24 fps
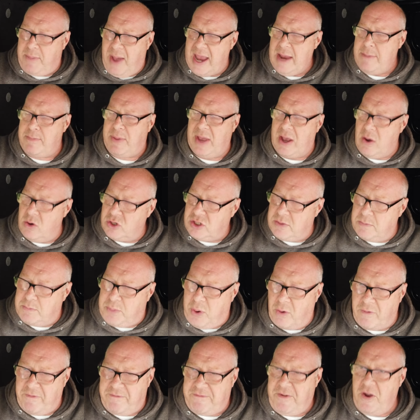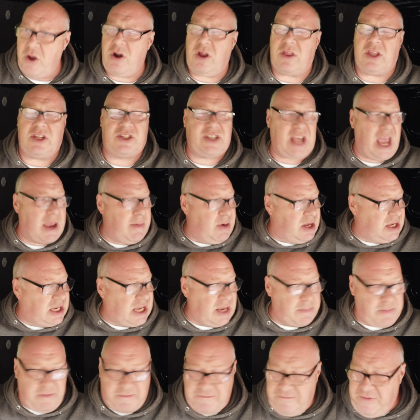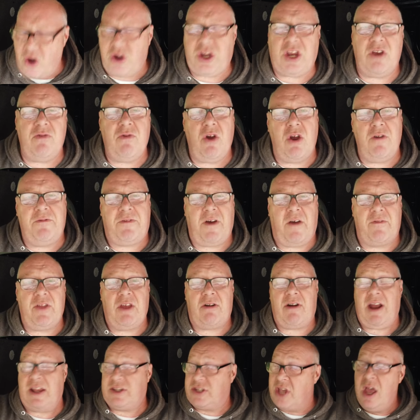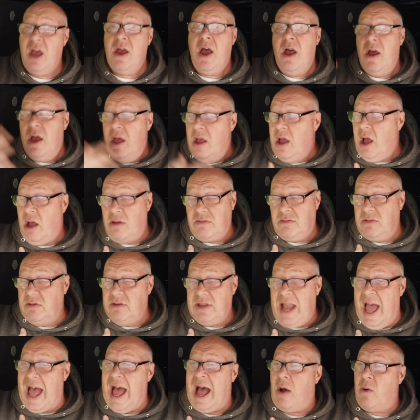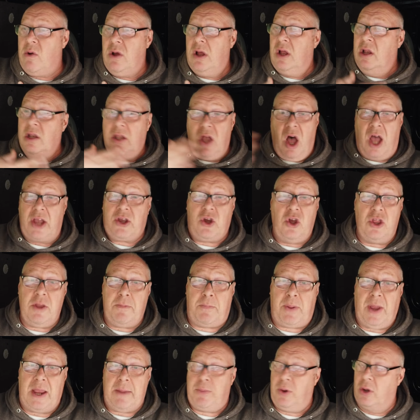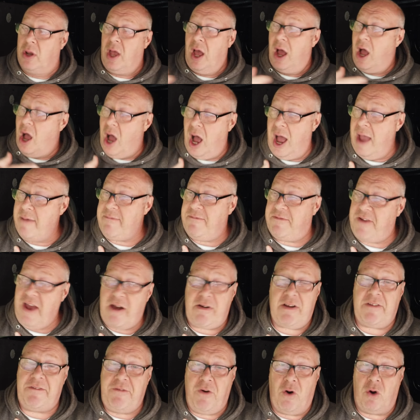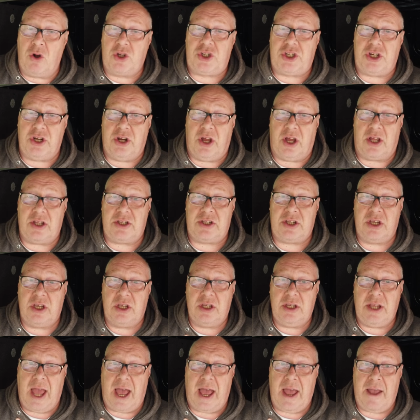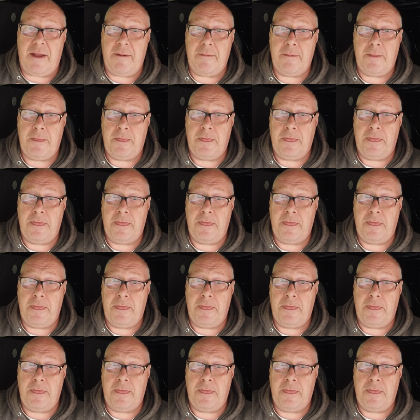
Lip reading: pay bills and put food on the table and keep a fucking roof over their heads. Now, like other people, I'm very fortunate, yeah?